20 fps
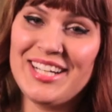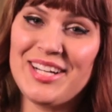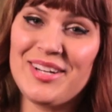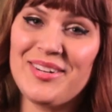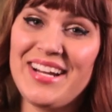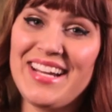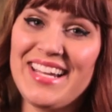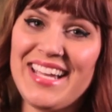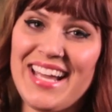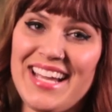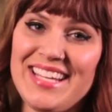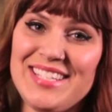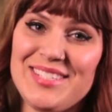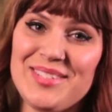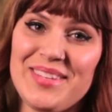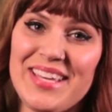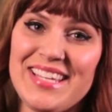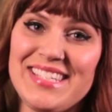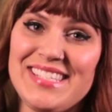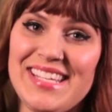All right, guys,
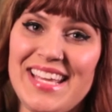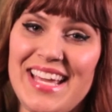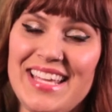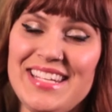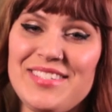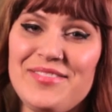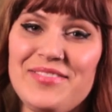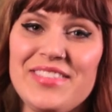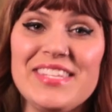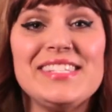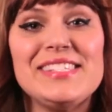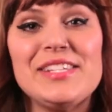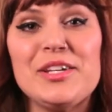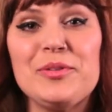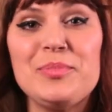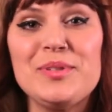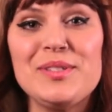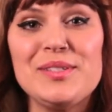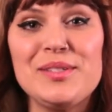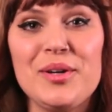so that's the end of this
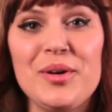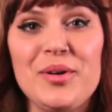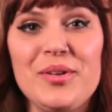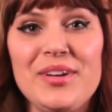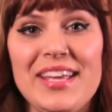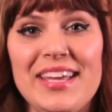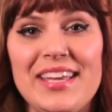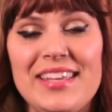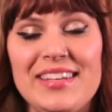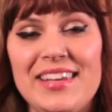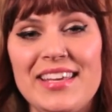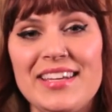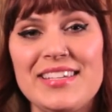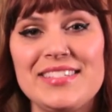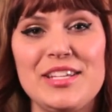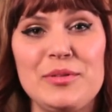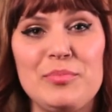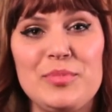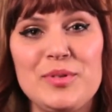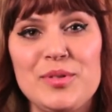episode, and
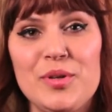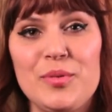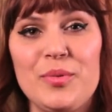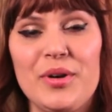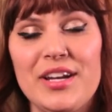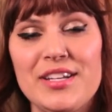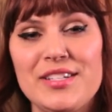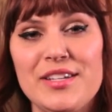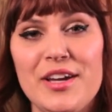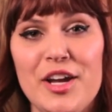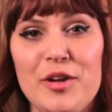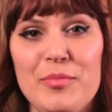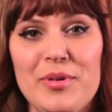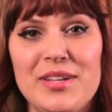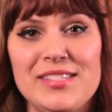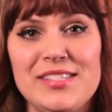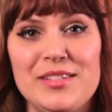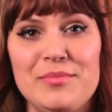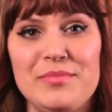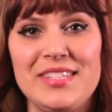next episode we're going to talk
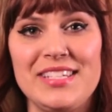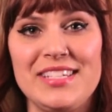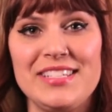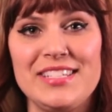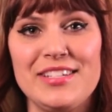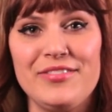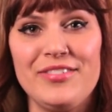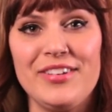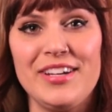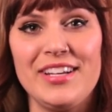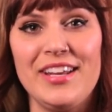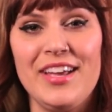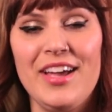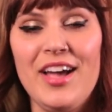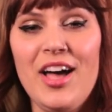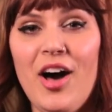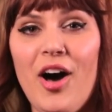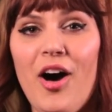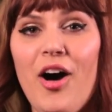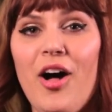about something different,
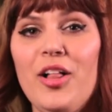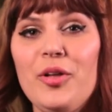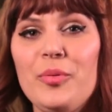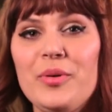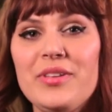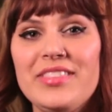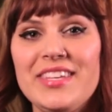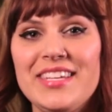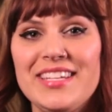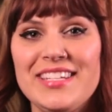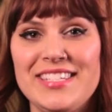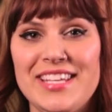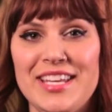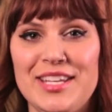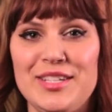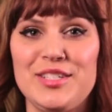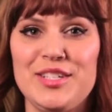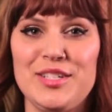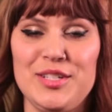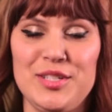all with the
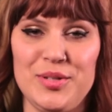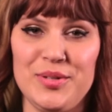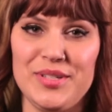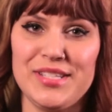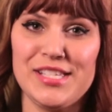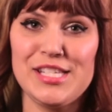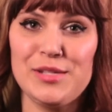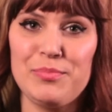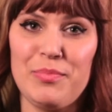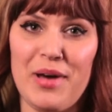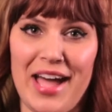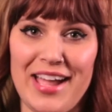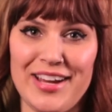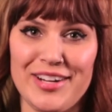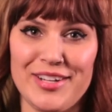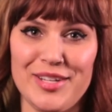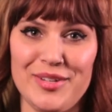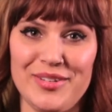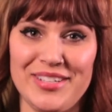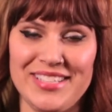intention to
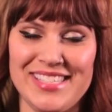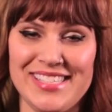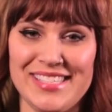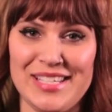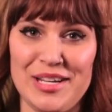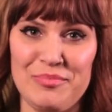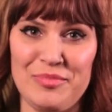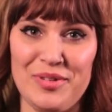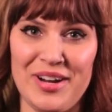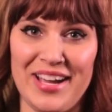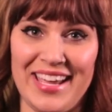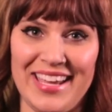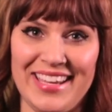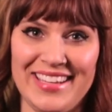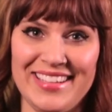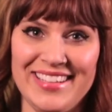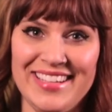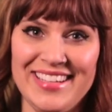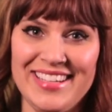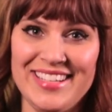inspire you in some
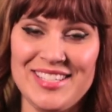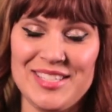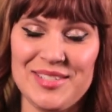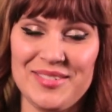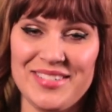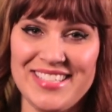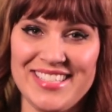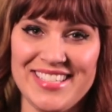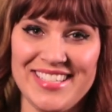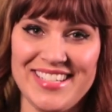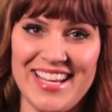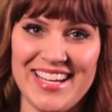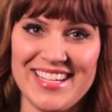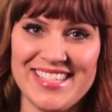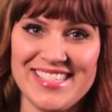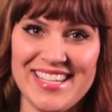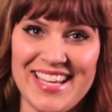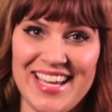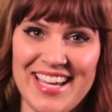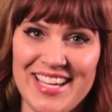way. So until
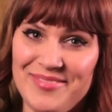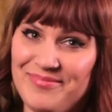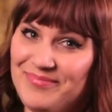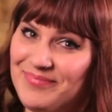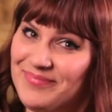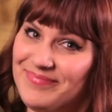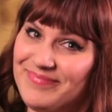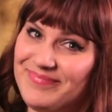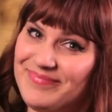next time,